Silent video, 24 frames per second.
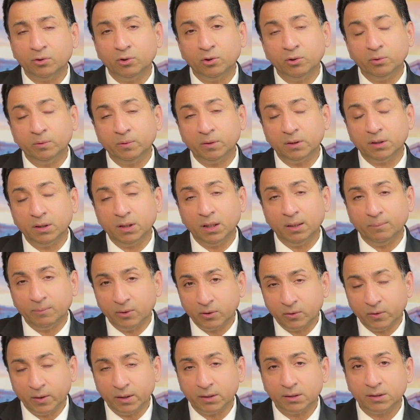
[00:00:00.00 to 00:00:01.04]
to do with the
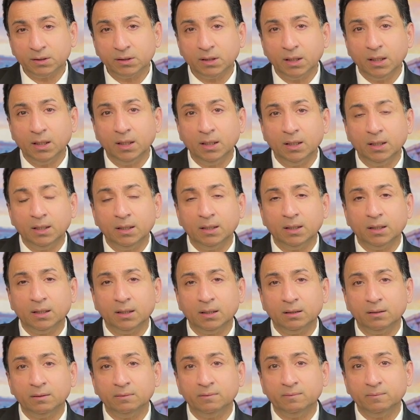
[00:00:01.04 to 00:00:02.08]
immigrants,
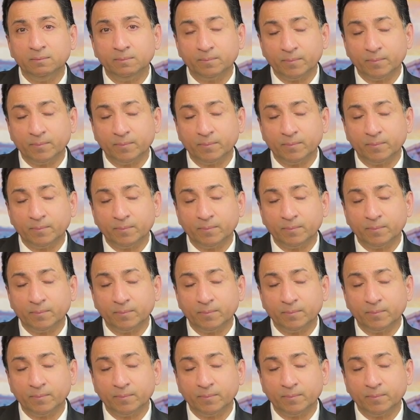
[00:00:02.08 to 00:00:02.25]
that